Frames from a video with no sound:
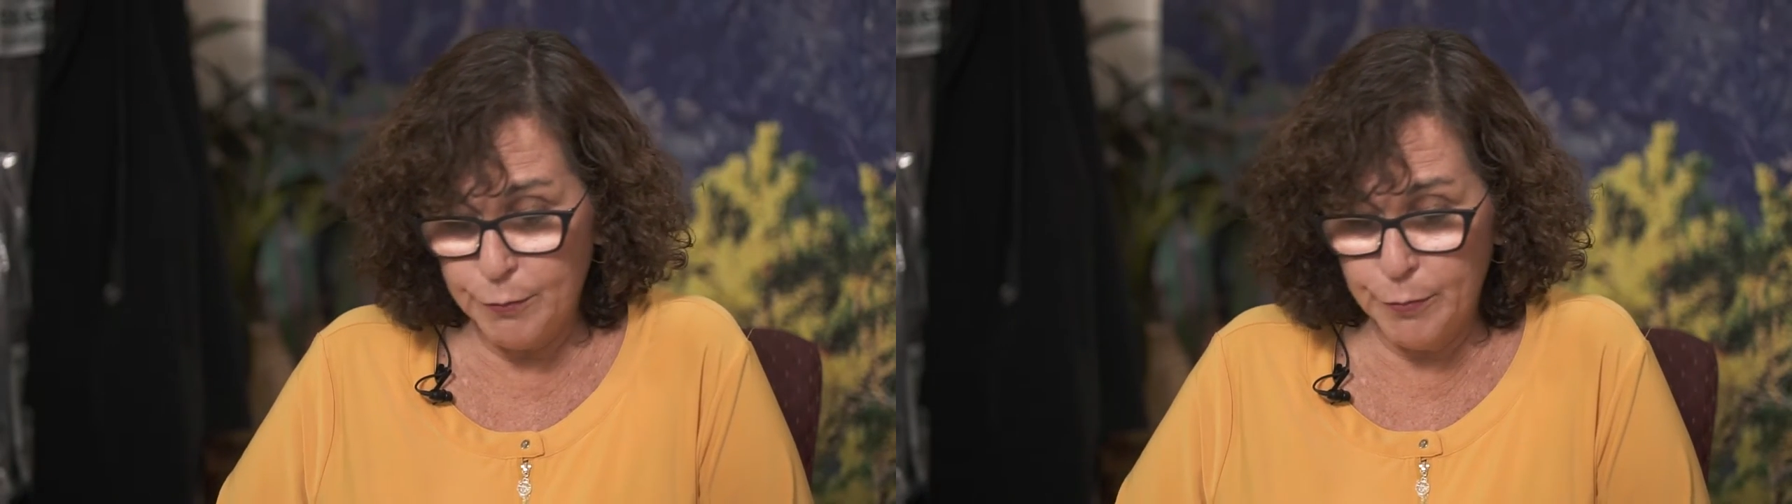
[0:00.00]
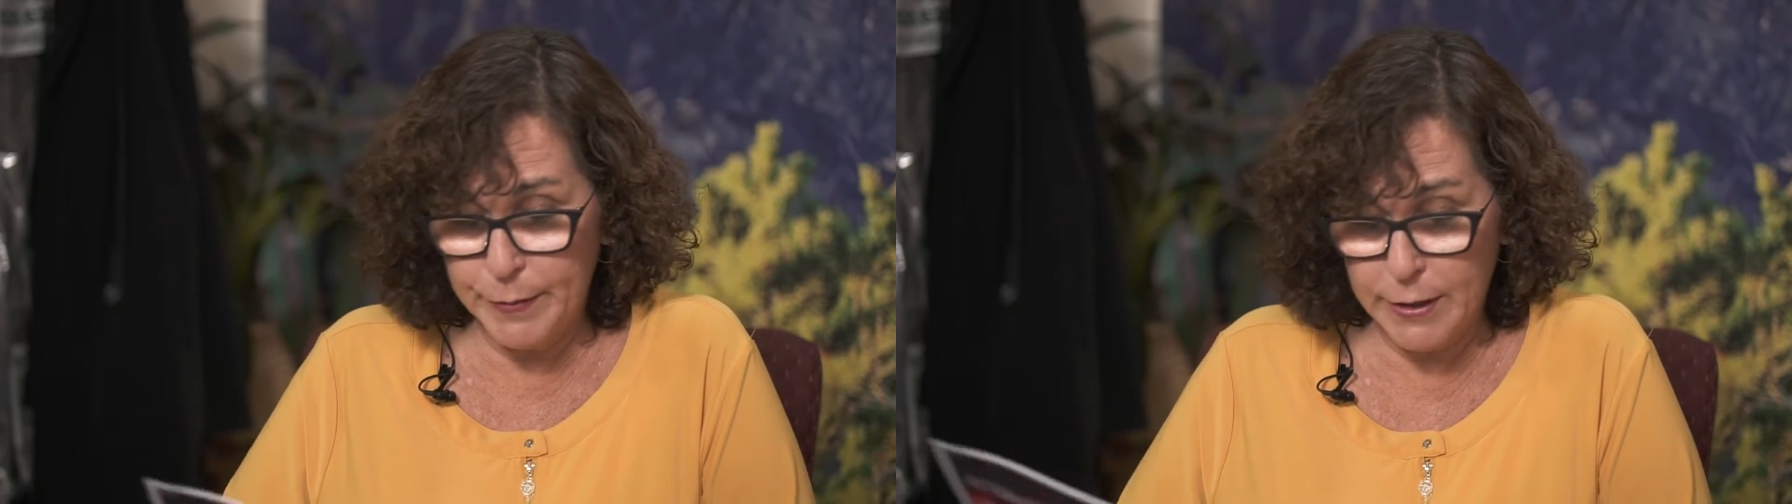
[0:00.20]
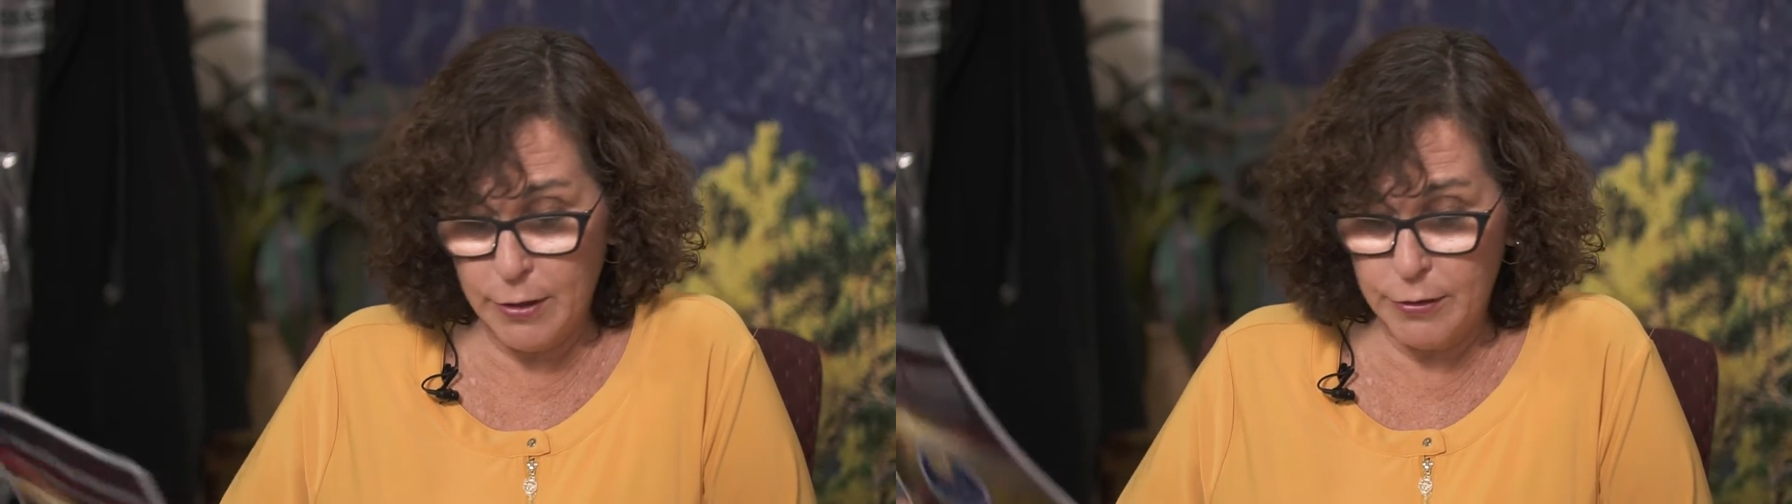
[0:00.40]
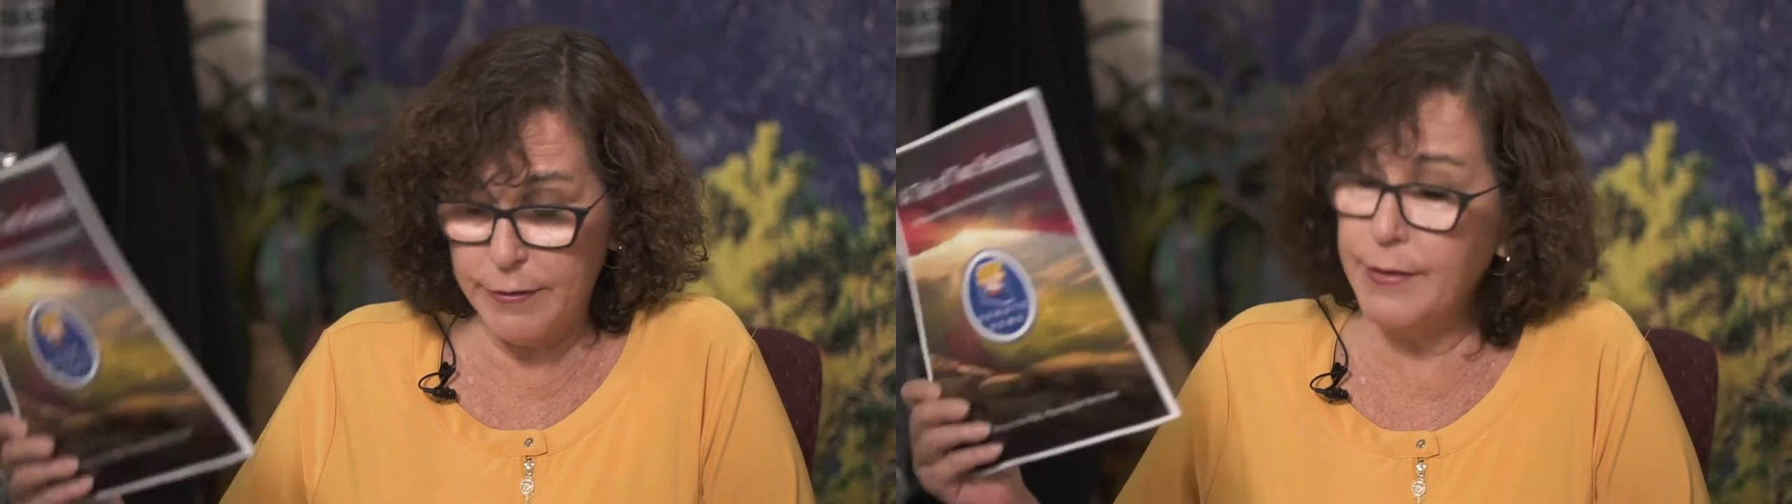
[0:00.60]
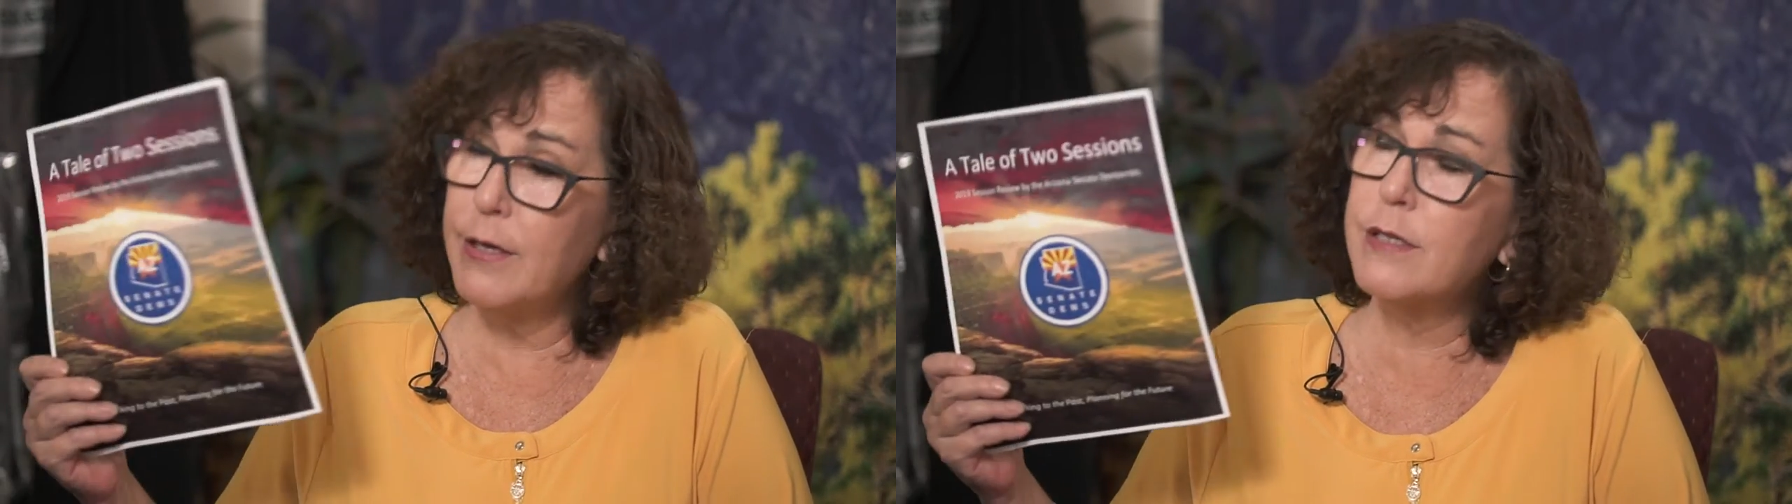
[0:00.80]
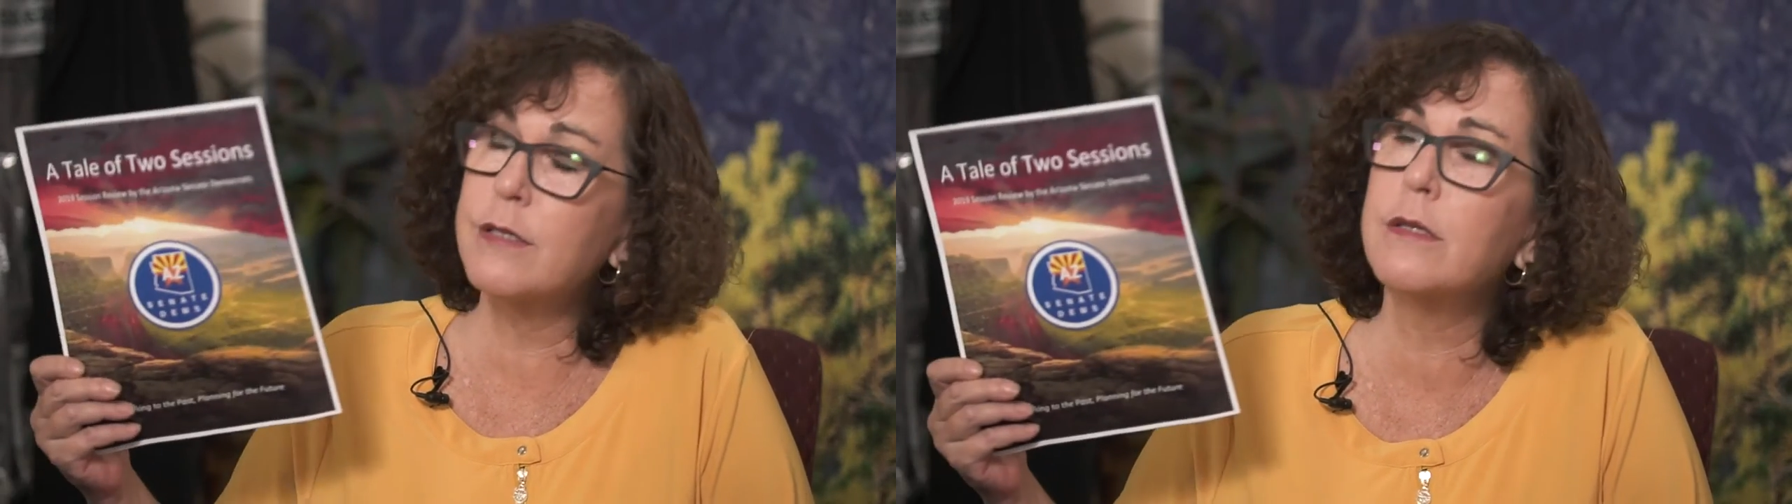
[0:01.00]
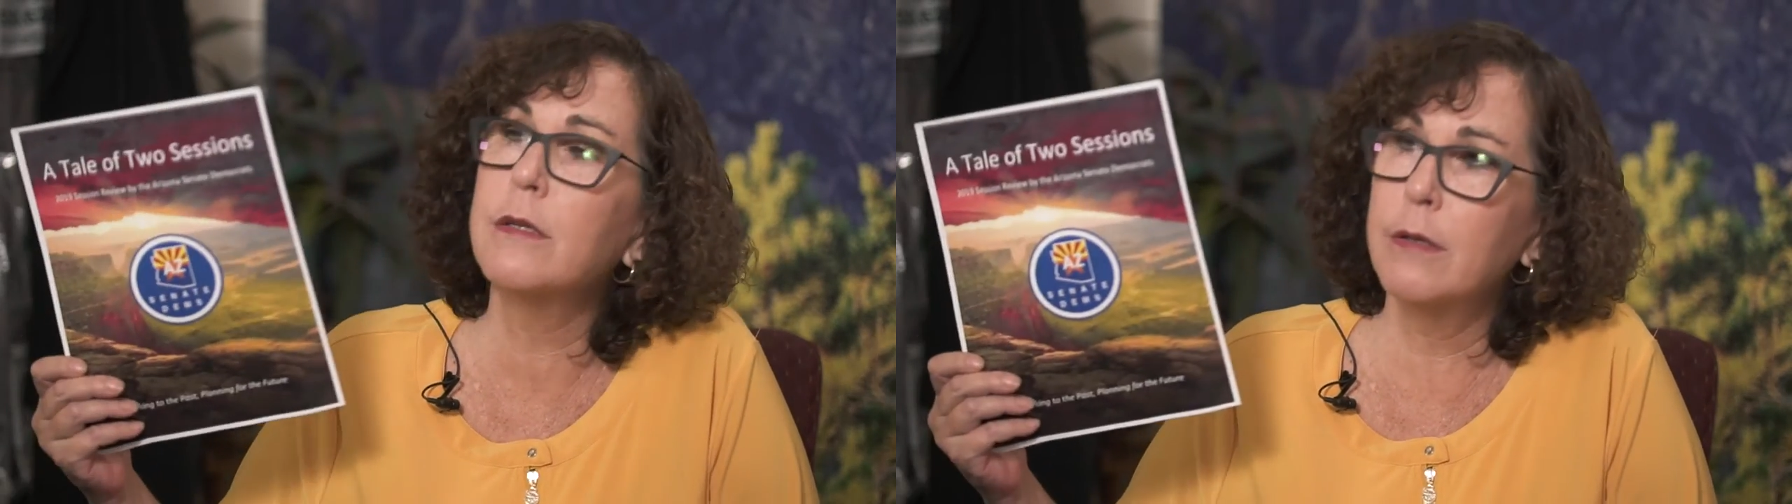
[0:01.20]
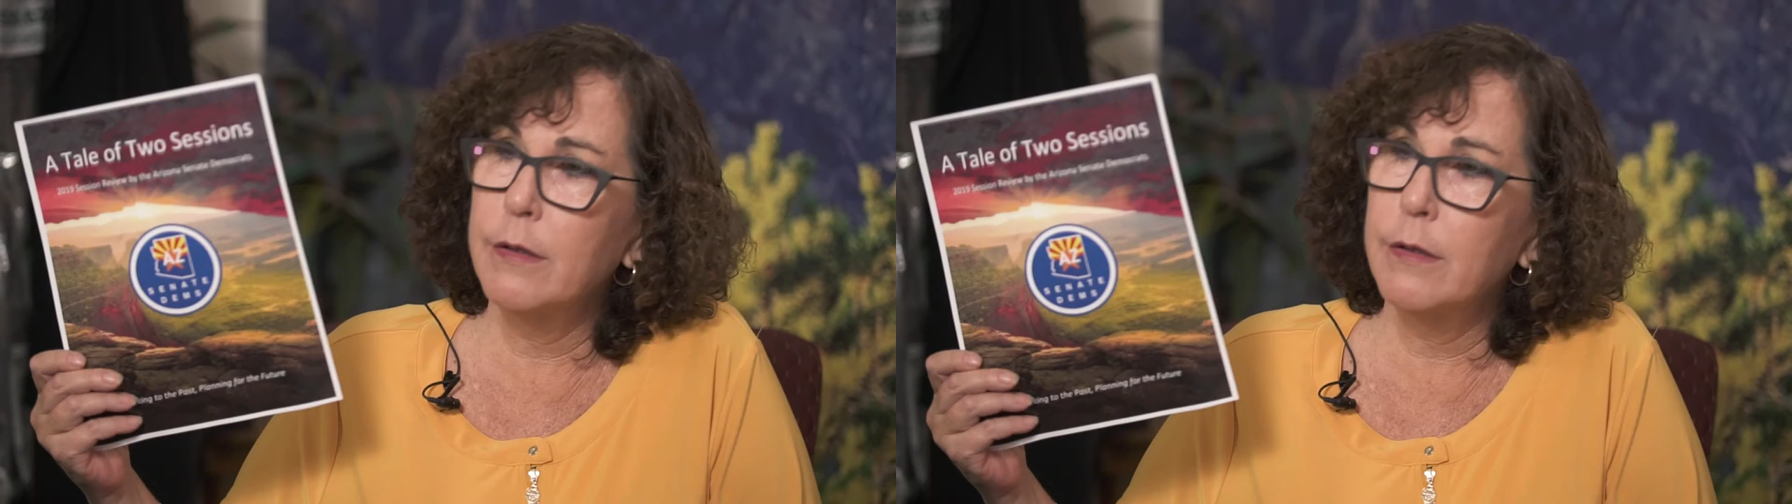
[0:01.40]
prepared this,